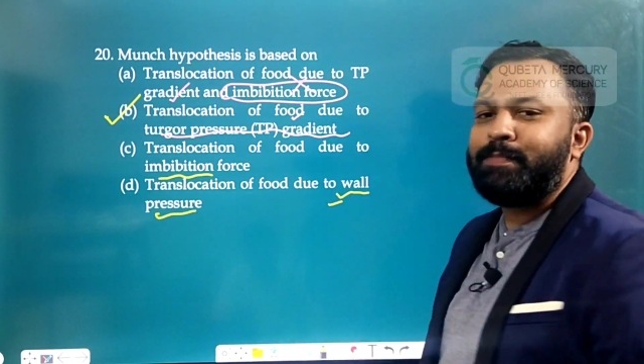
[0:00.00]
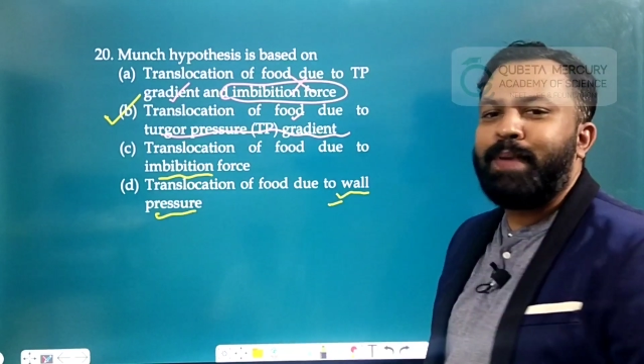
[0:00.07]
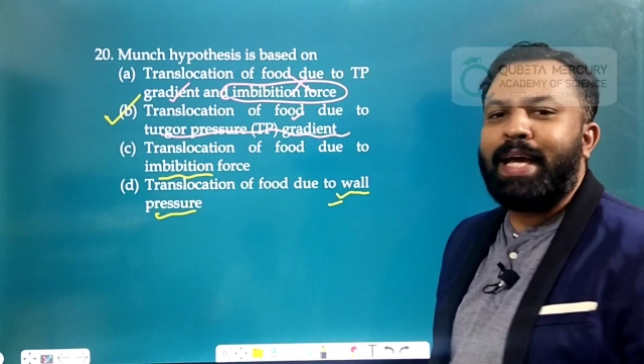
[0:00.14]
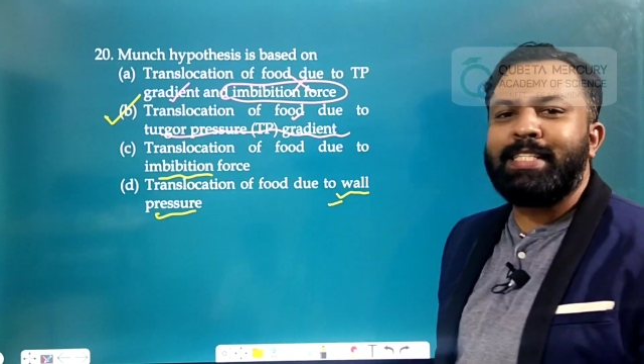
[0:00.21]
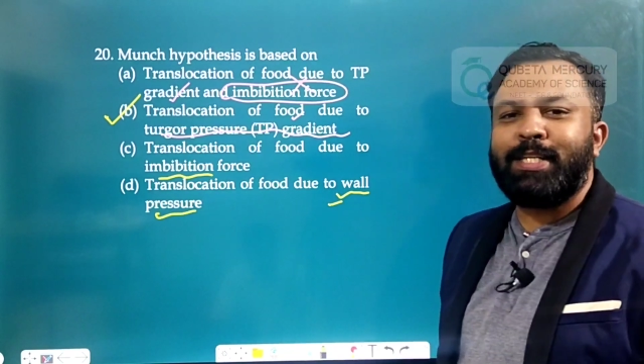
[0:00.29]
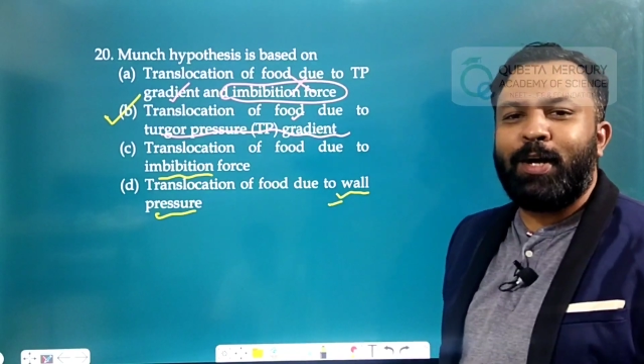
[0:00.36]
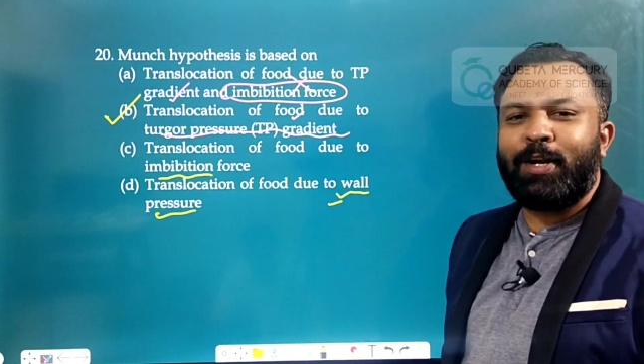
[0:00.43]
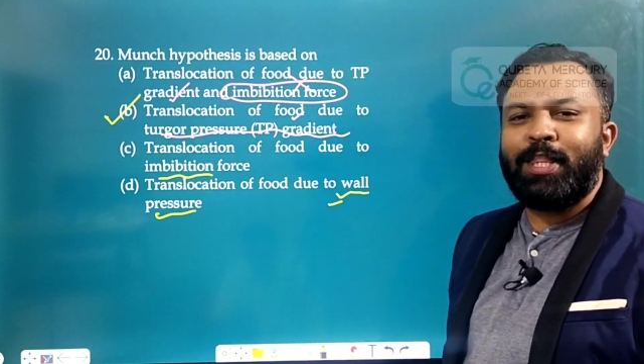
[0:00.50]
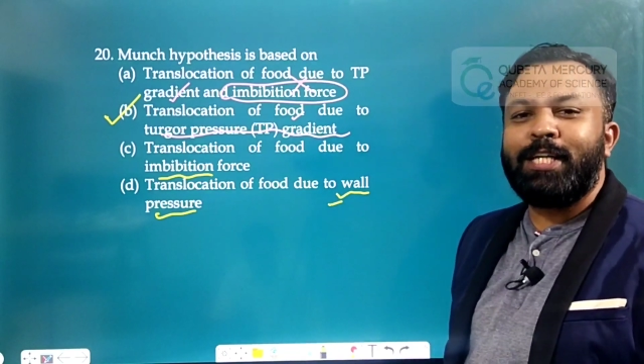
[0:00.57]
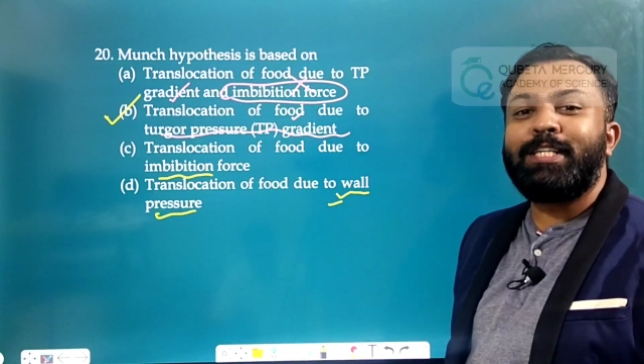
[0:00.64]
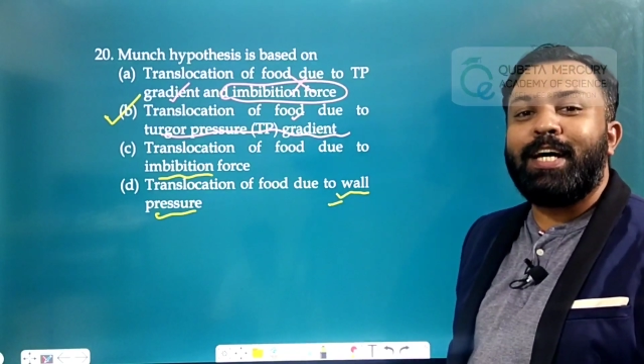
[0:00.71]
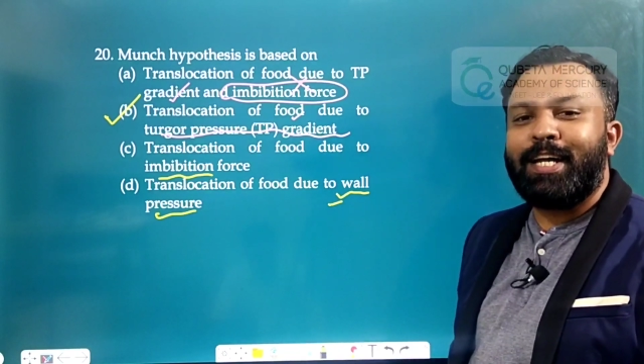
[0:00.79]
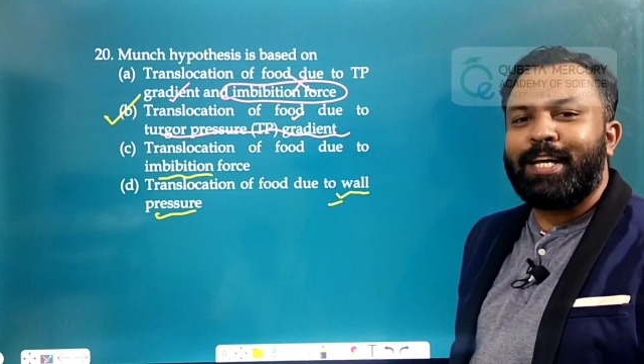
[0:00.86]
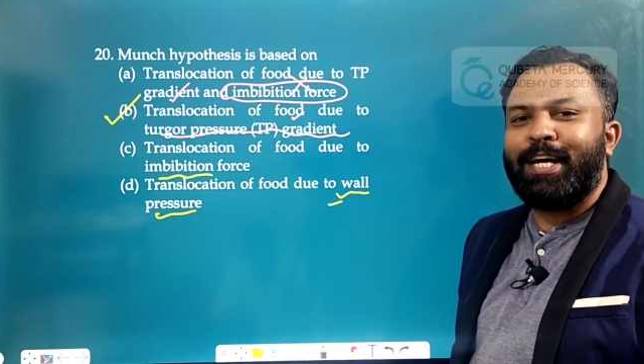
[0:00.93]
based on the
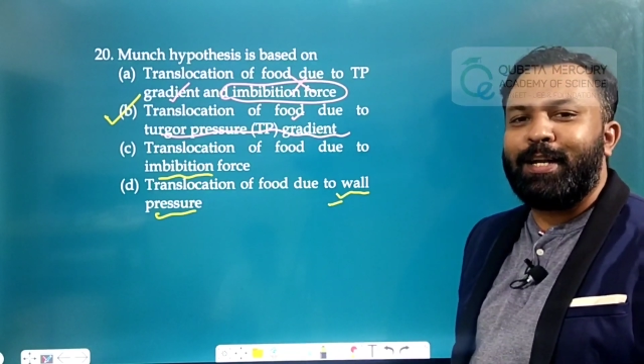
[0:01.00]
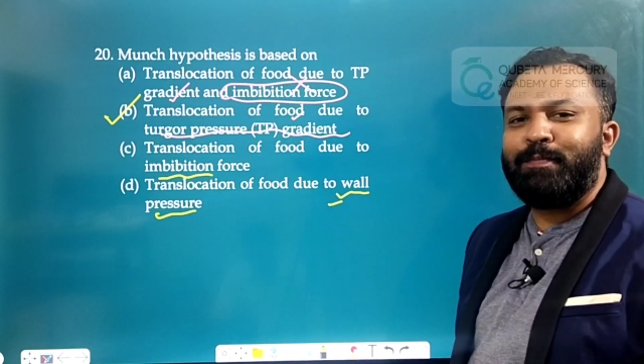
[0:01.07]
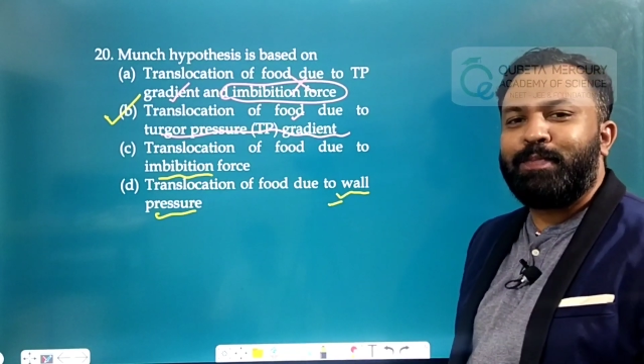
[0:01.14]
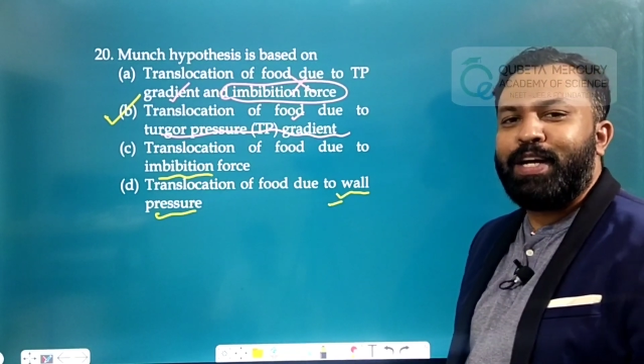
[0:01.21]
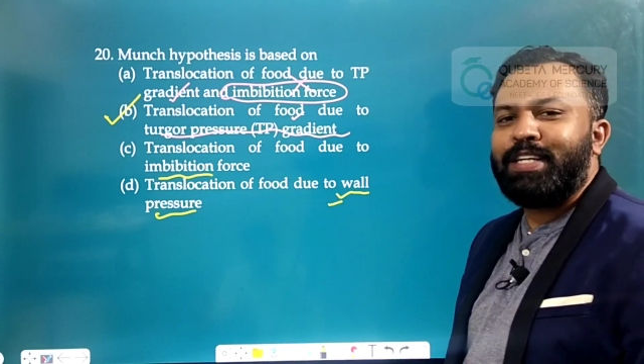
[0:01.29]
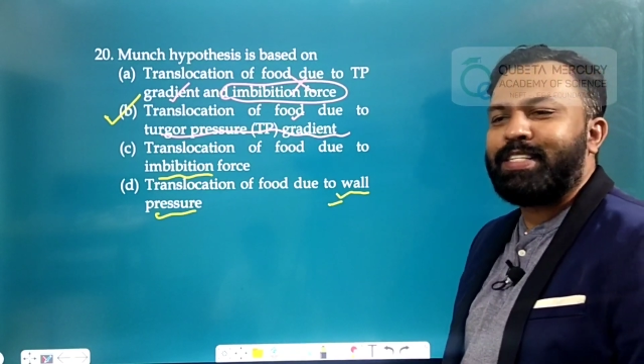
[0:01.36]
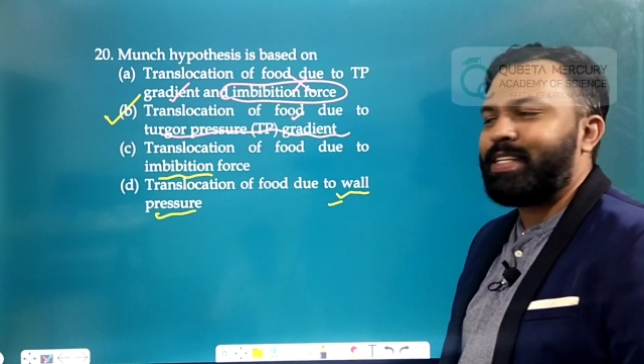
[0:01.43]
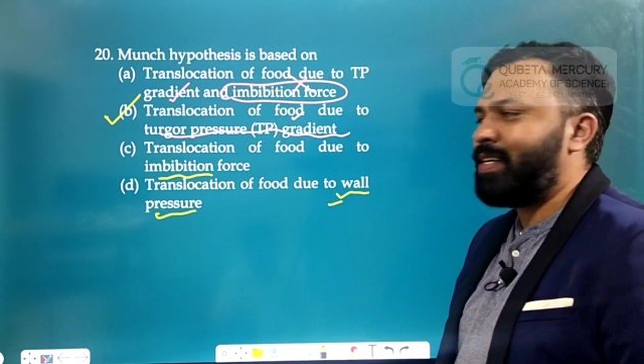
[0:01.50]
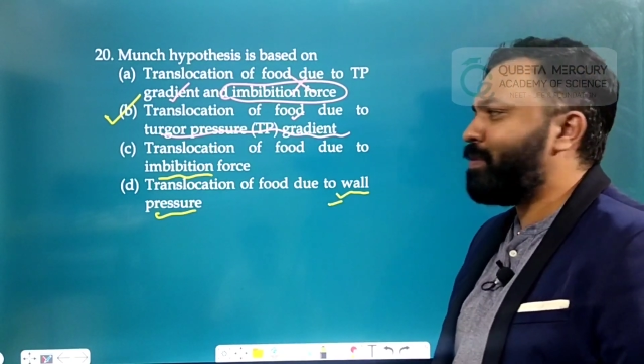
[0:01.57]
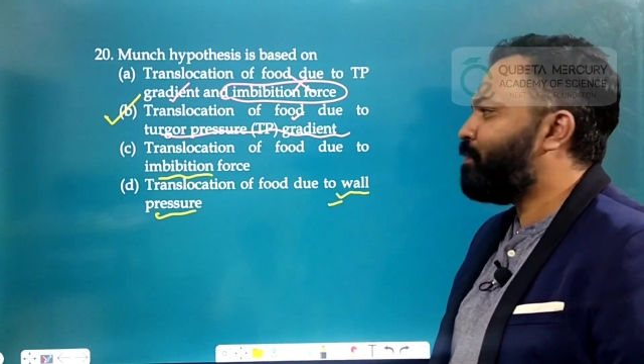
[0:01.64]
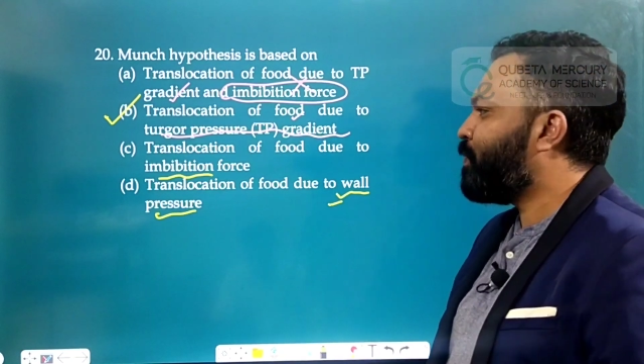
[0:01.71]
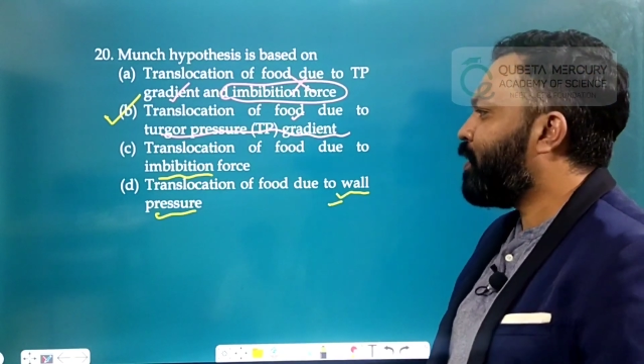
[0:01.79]
turgor pressure.